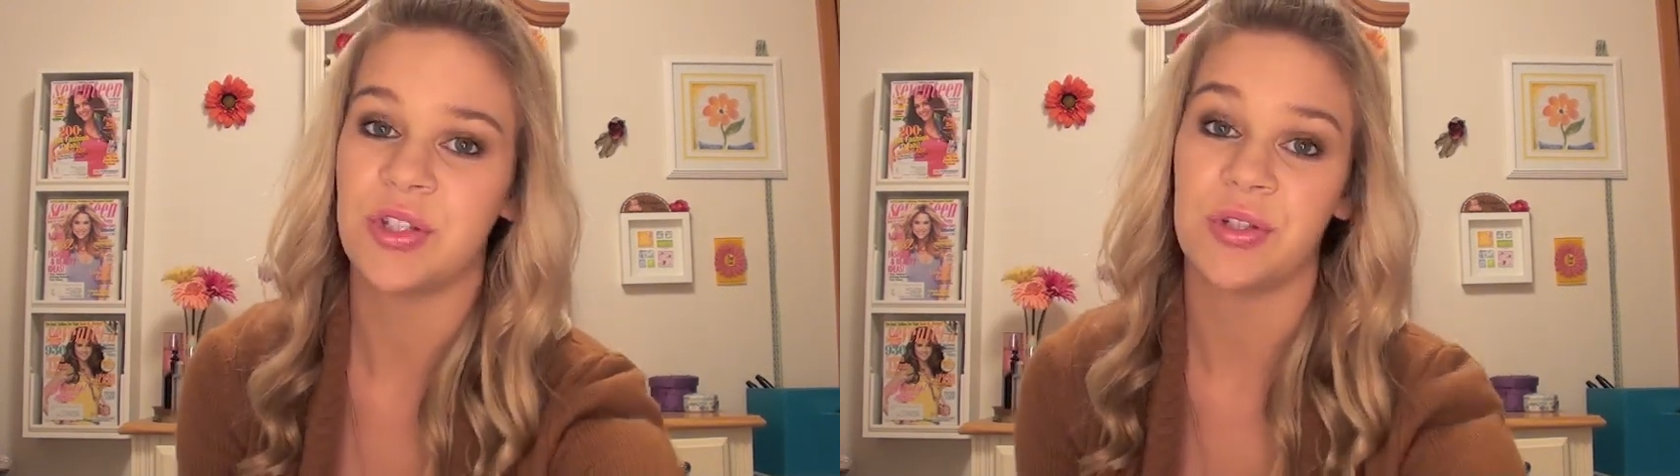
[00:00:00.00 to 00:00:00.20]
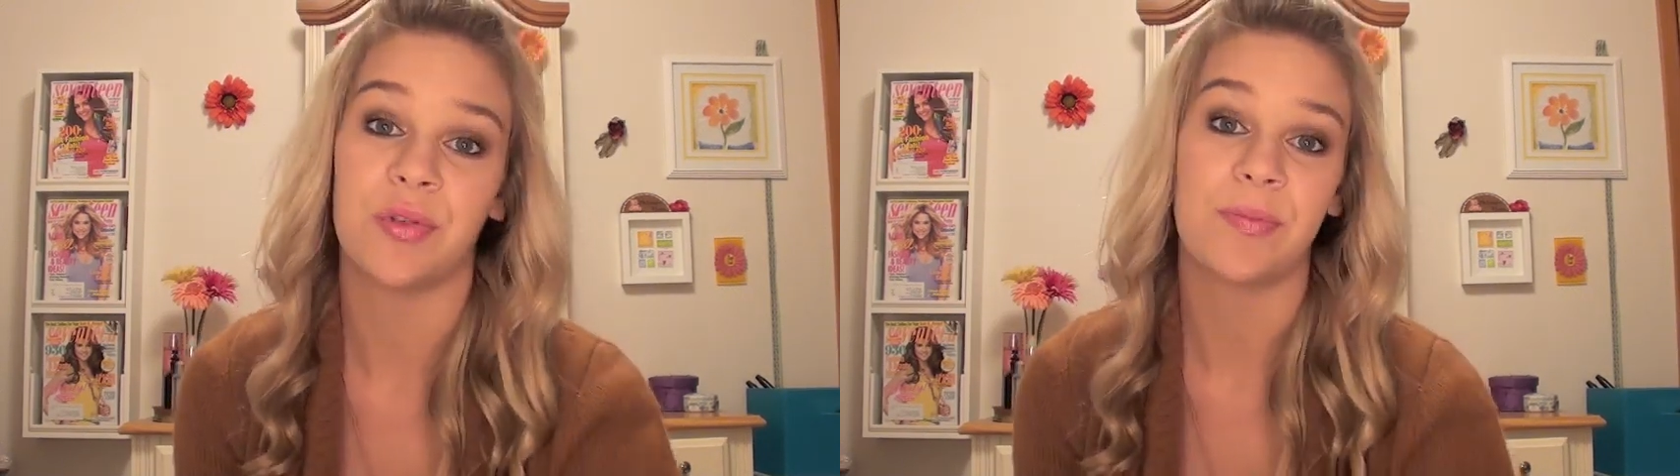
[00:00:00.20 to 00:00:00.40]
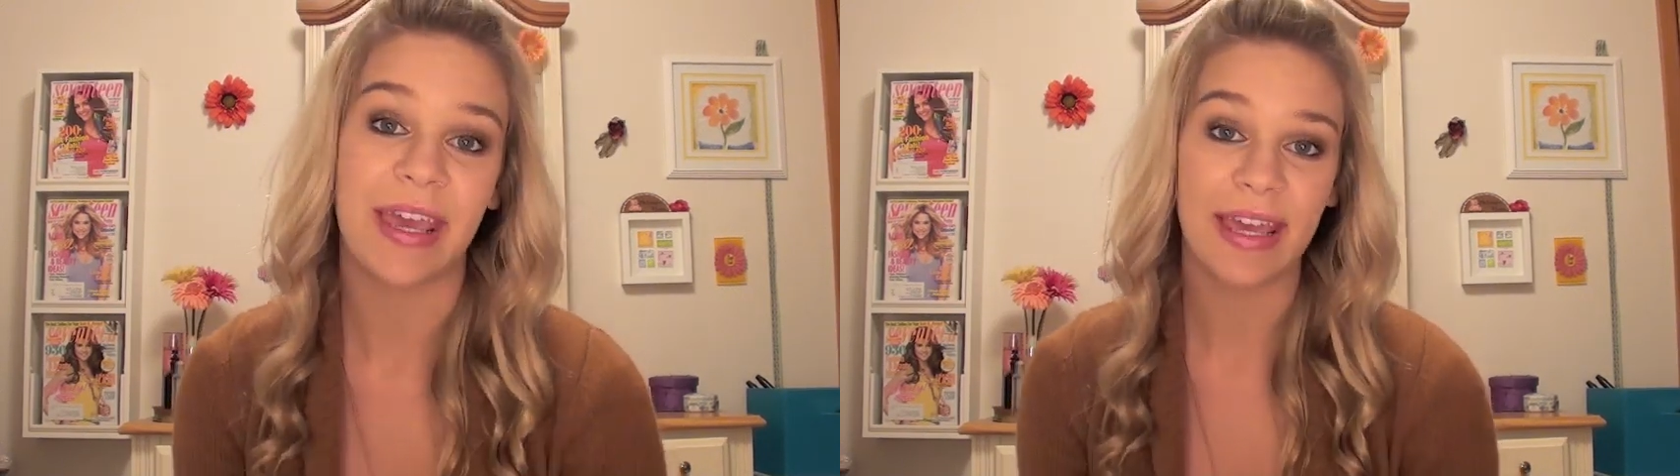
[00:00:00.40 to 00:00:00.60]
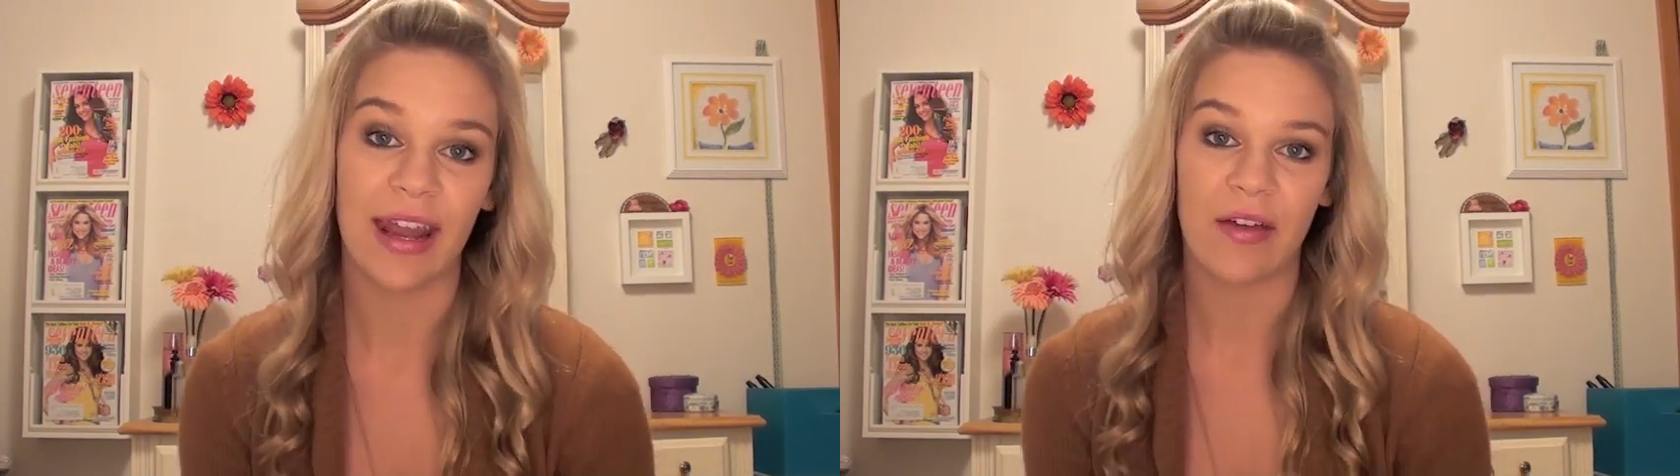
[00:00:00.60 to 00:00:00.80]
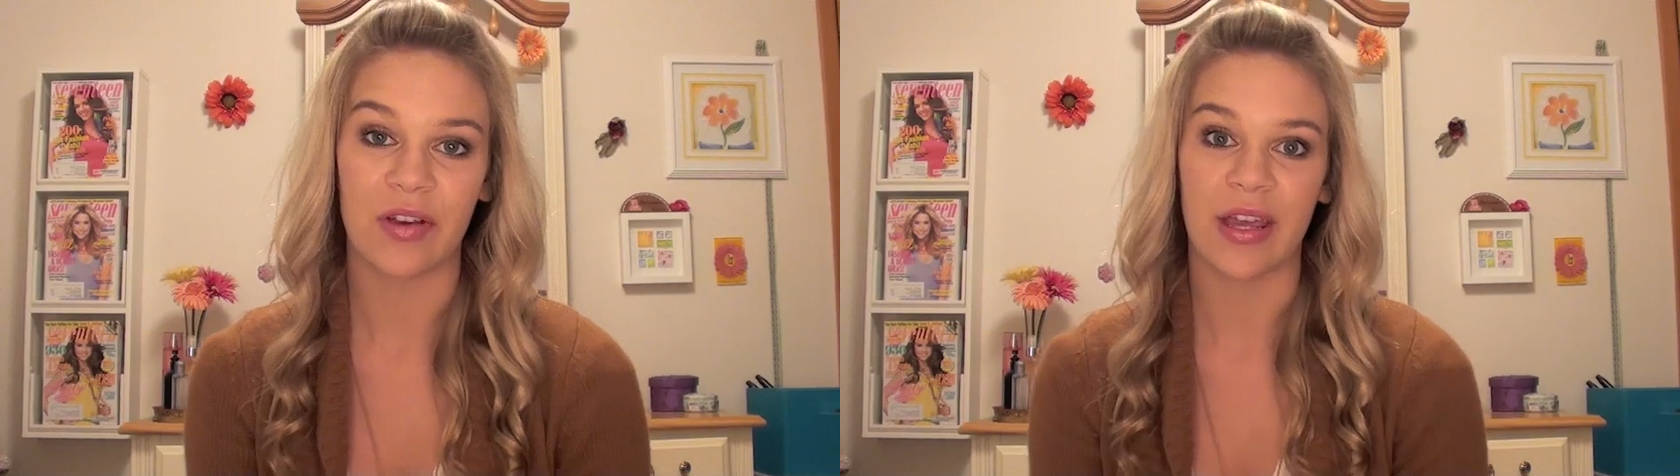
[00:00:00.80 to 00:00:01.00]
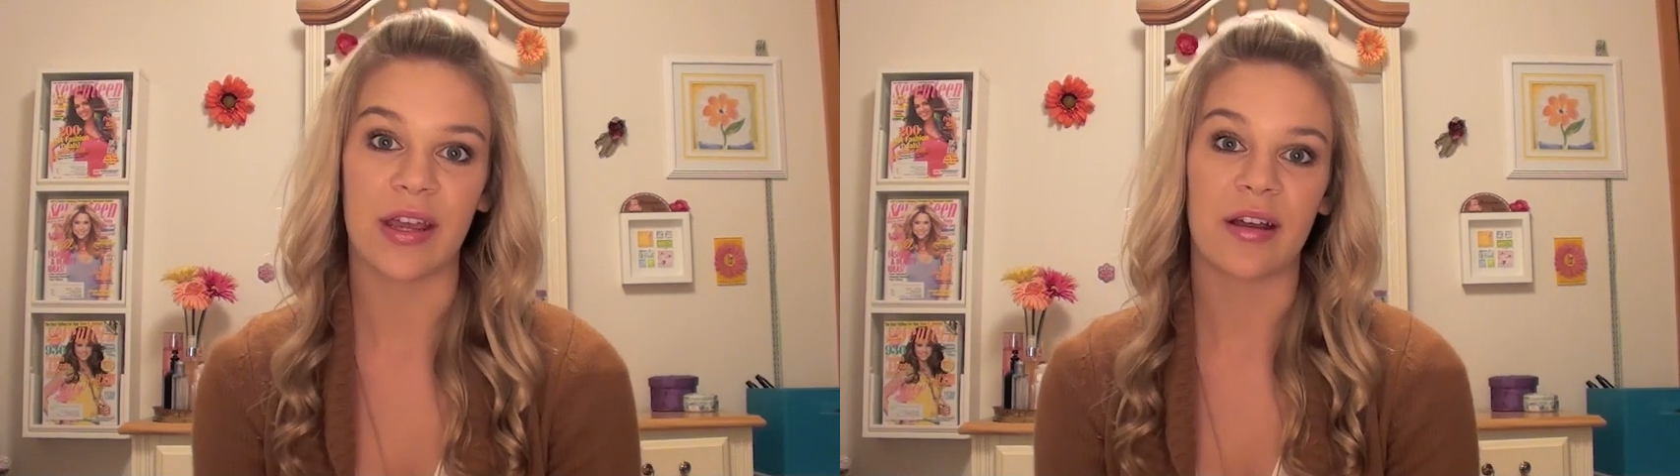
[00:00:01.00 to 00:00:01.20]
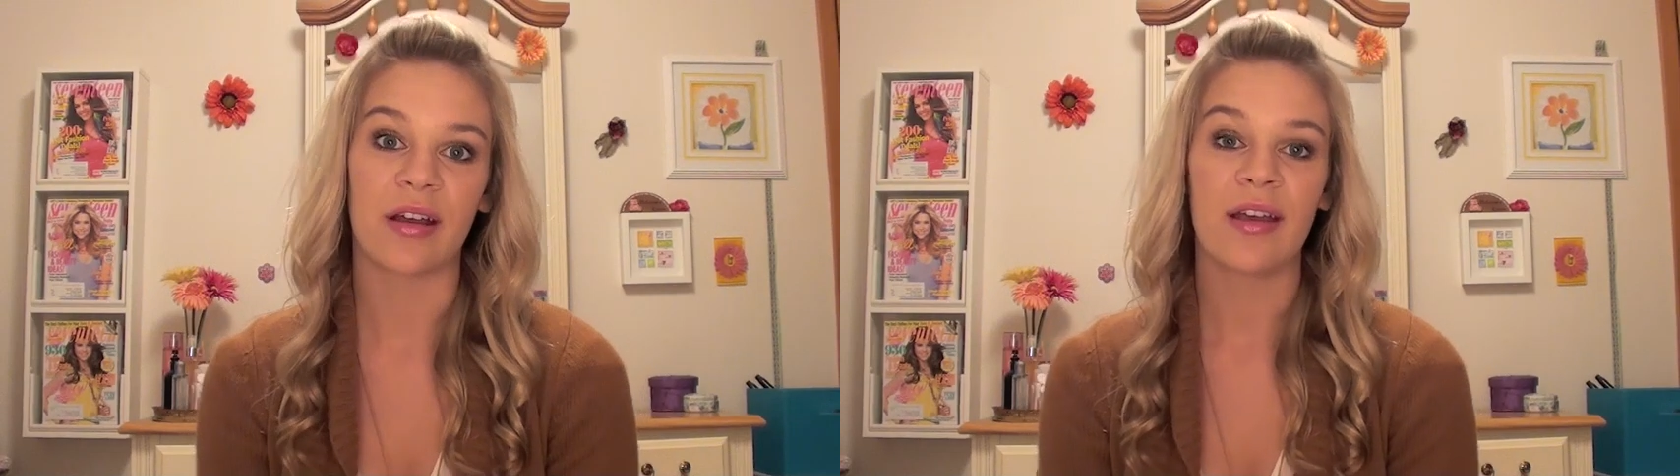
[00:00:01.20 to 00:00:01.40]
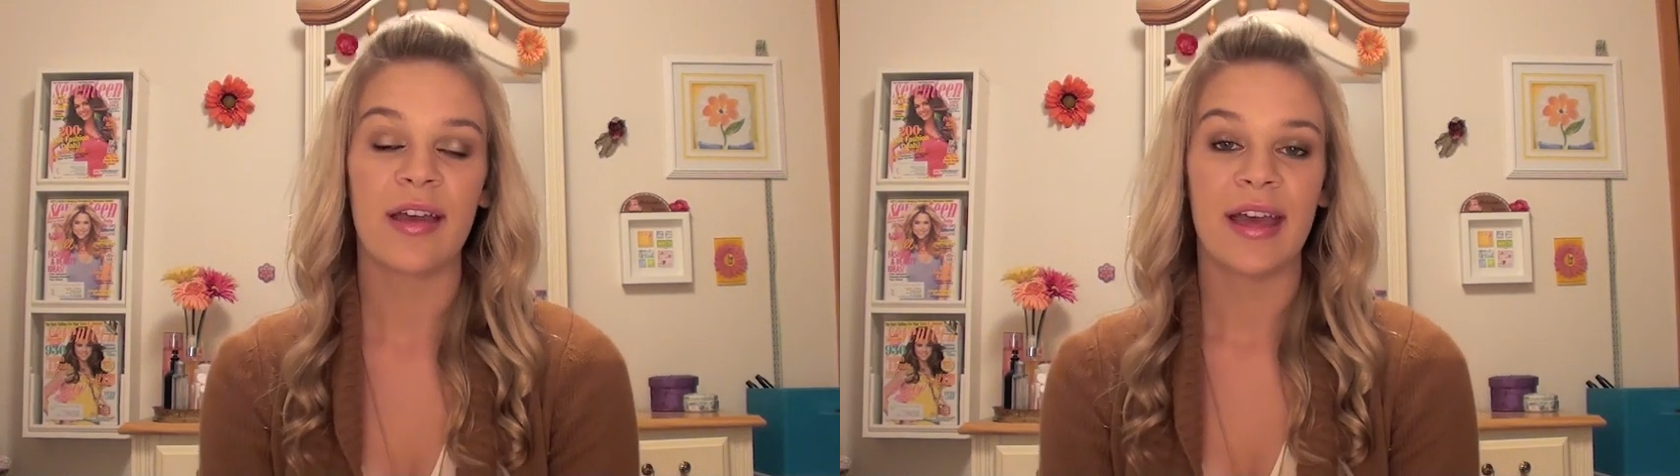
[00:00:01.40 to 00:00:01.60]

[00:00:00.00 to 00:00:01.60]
to make it every year